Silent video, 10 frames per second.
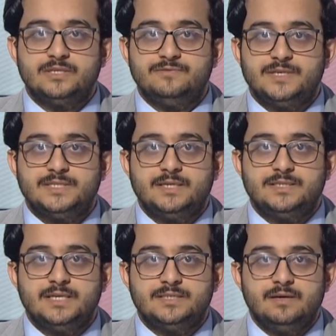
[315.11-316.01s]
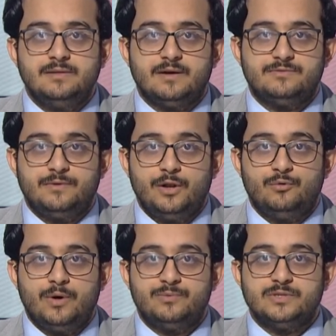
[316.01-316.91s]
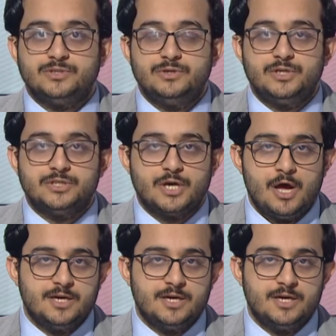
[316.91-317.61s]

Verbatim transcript: in facilitating the follow-up with students,